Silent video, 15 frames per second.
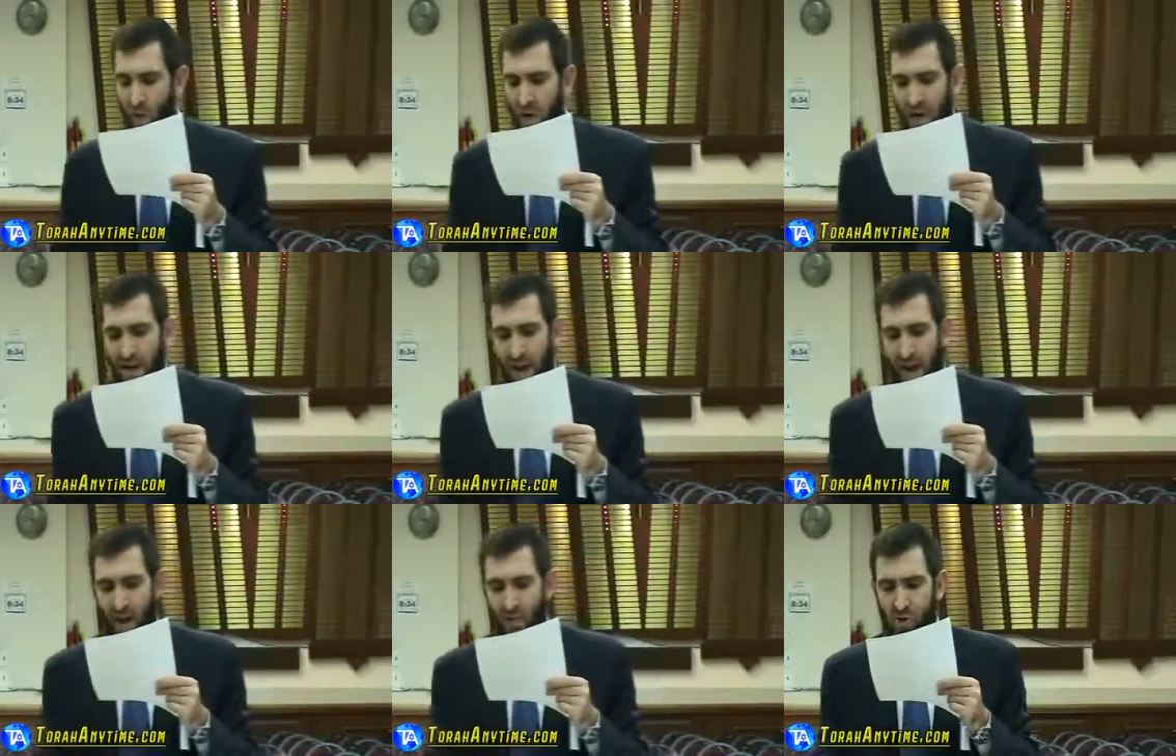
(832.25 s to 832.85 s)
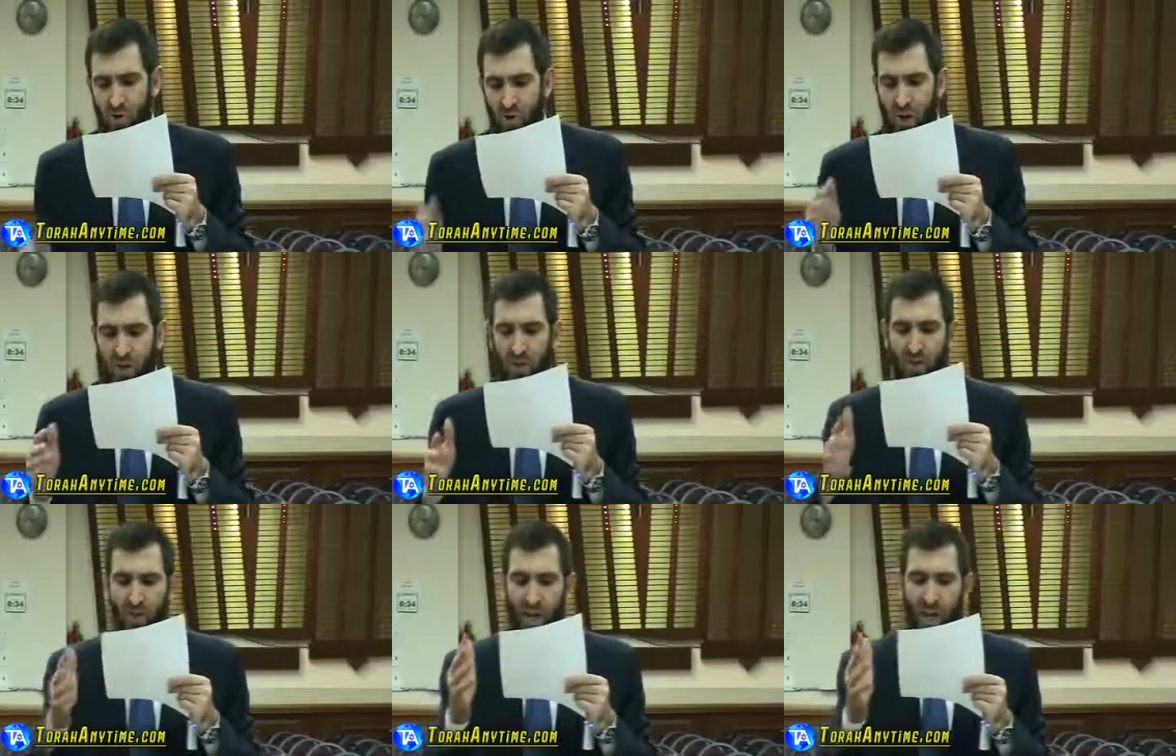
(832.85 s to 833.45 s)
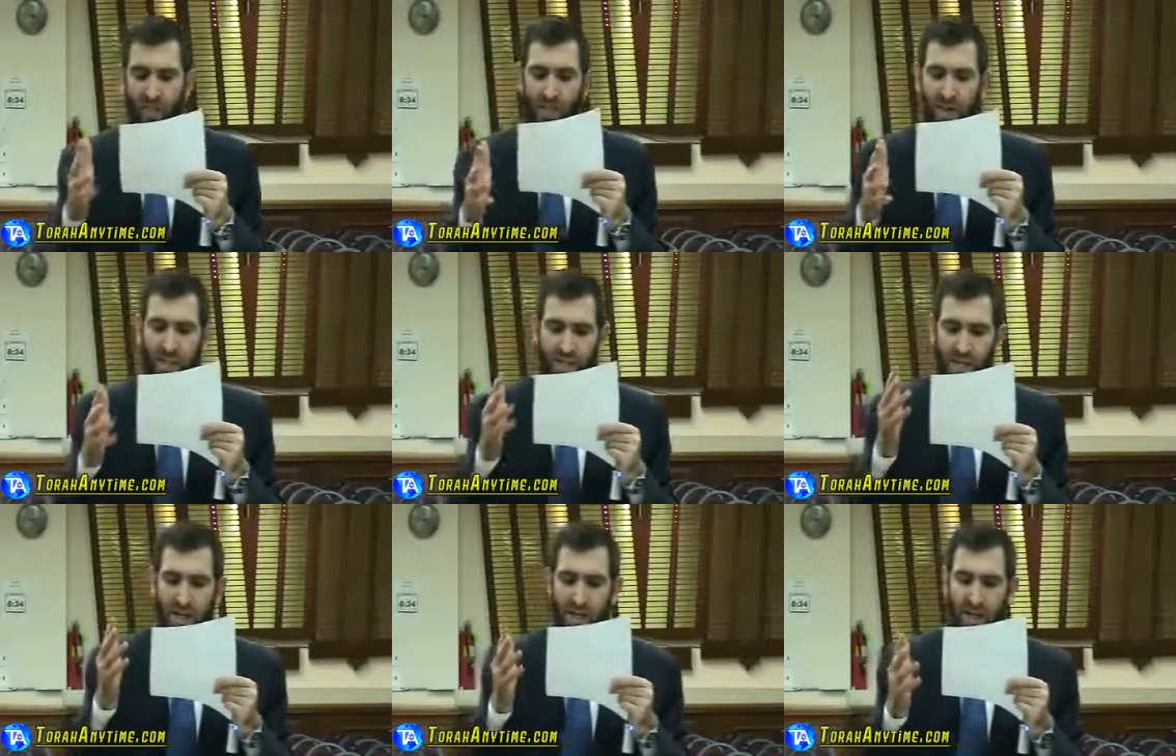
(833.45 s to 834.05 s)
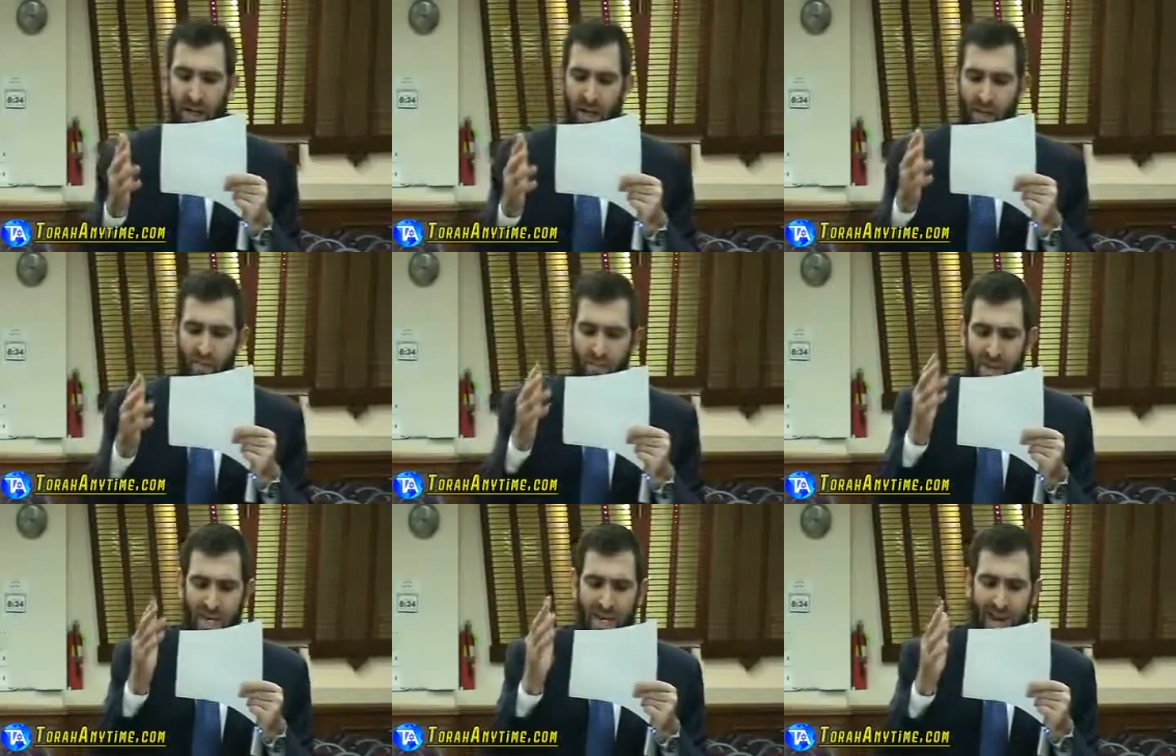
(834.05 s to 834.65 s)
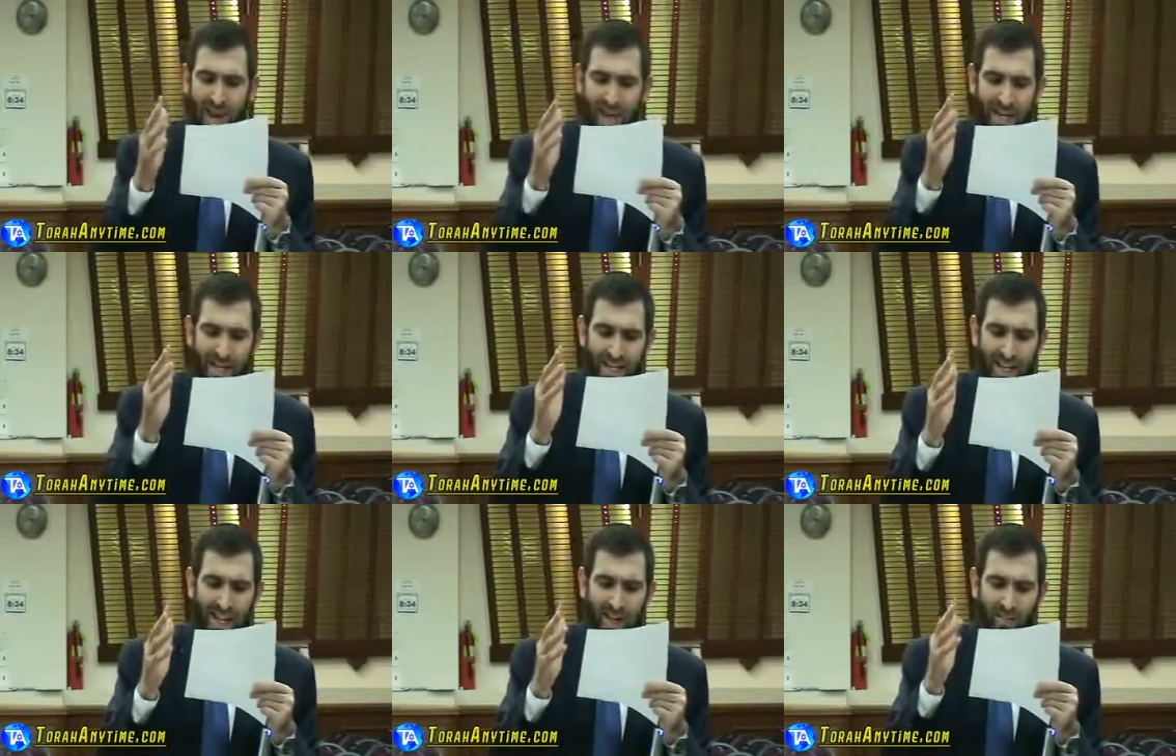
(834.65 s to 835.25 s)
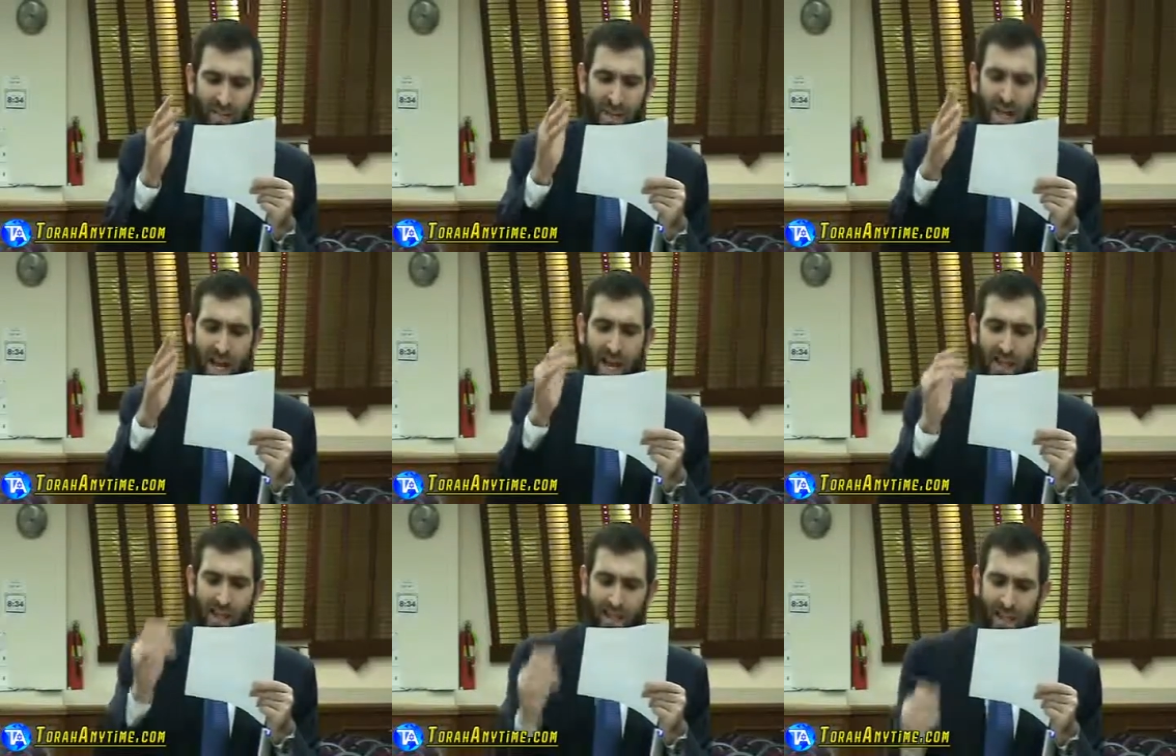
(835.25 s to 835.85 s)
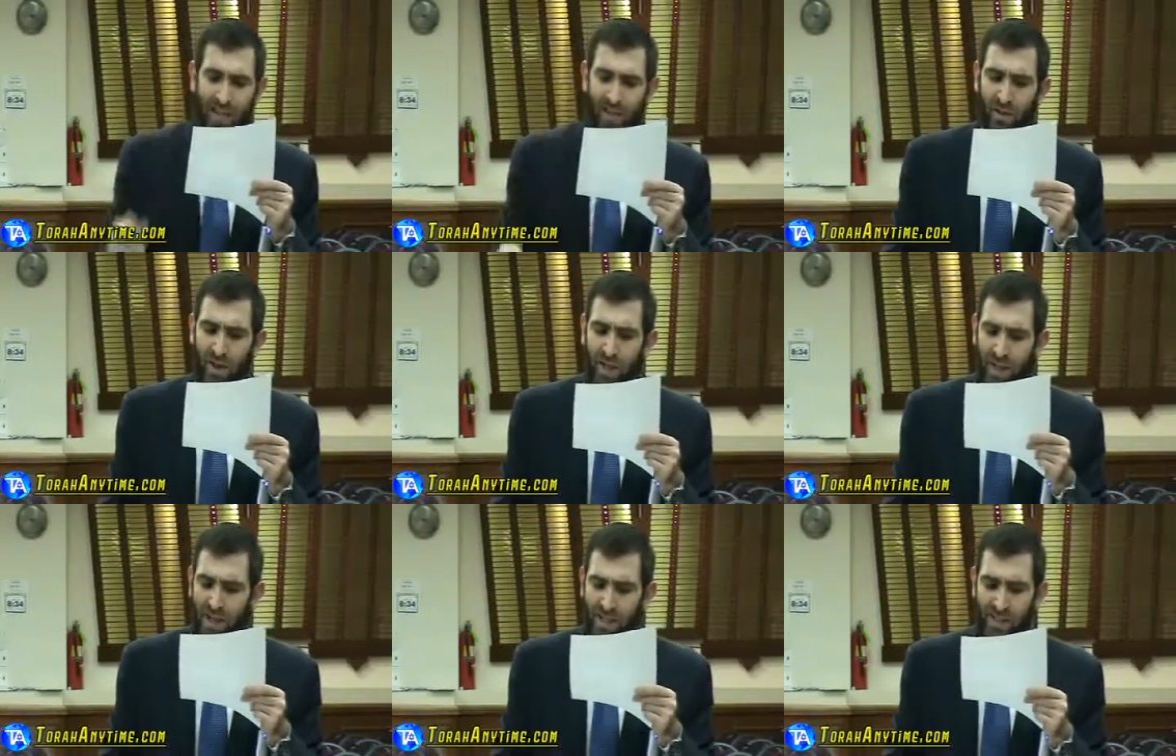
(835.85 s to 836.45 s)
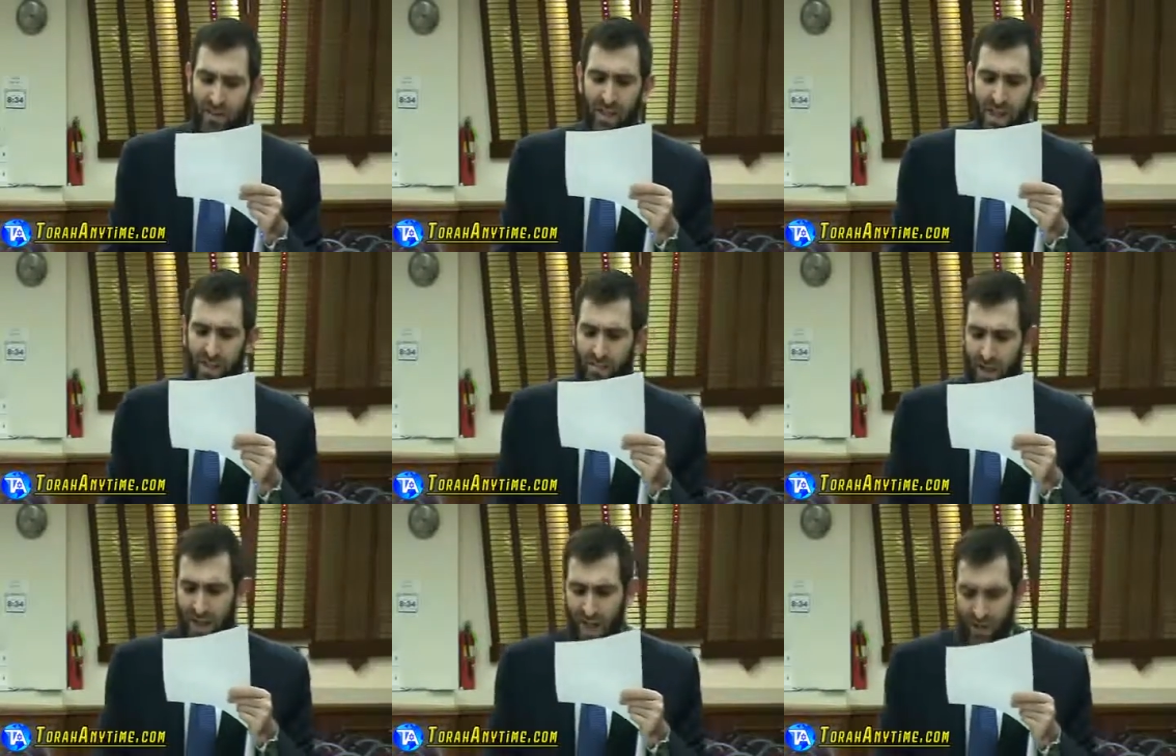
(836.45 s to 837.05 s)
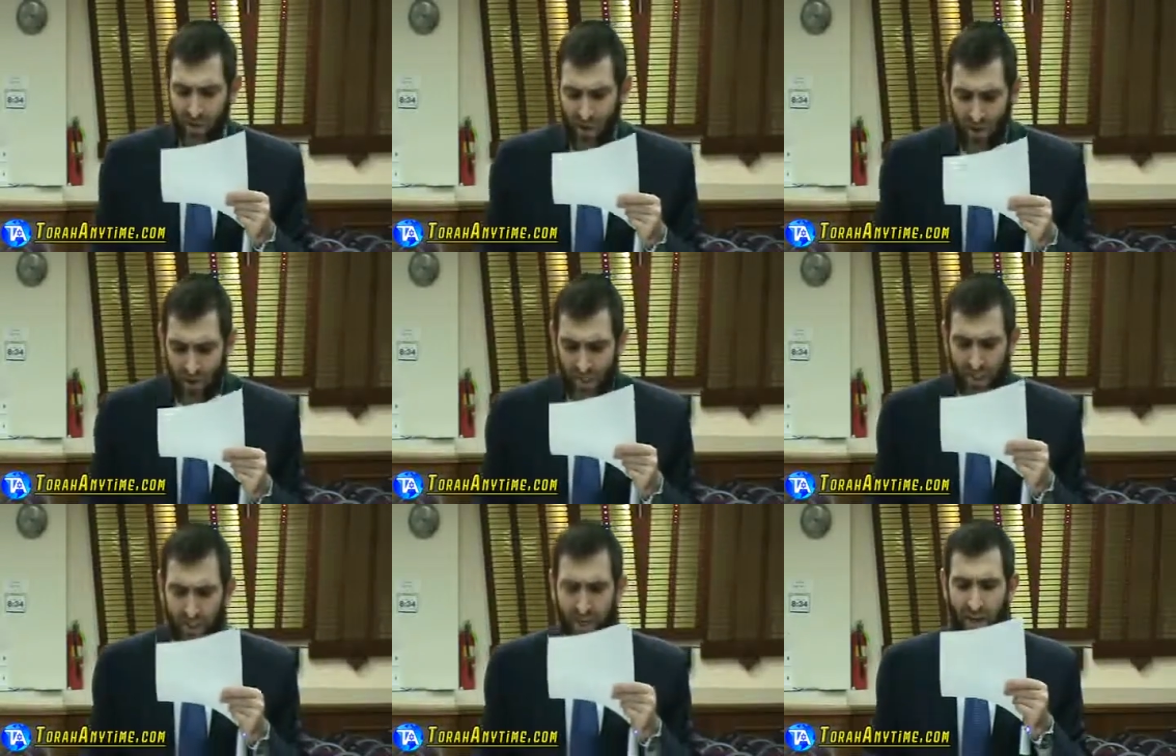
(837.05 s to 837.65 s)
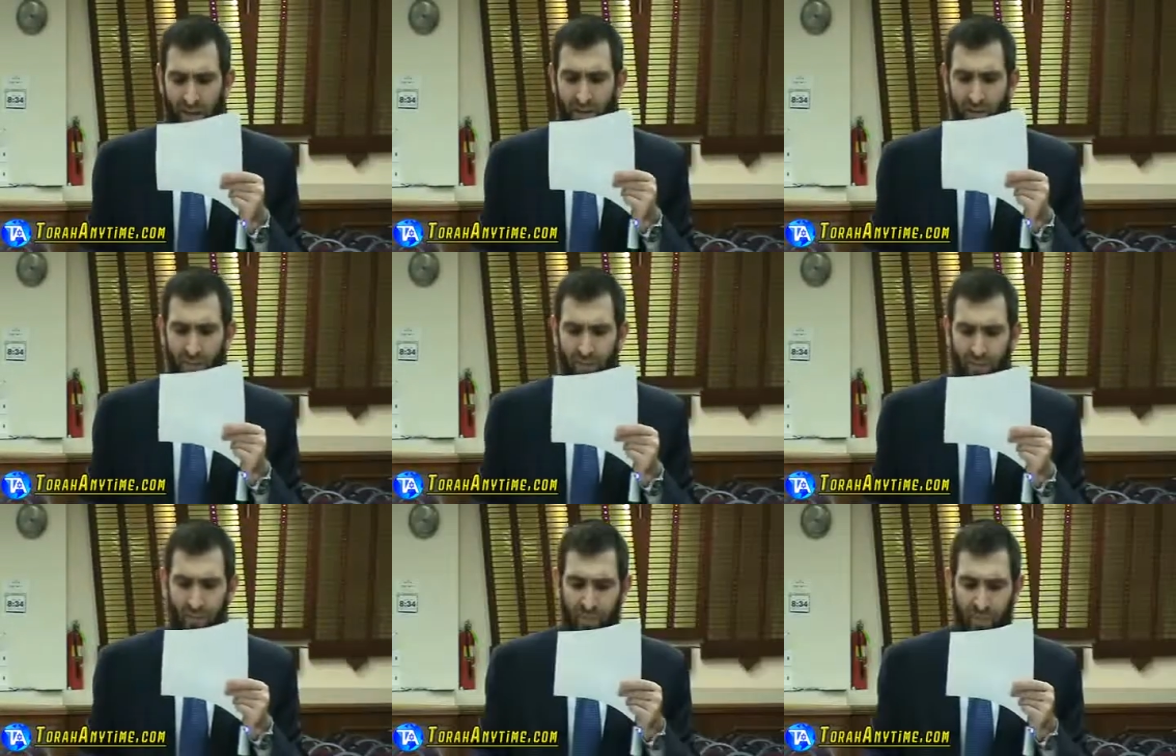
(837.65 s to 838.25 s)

He waited an hour. Chazar v'yamar. He said, "Mikan Hillel, Mikan Hillel. Is there somebody here called Hillel?"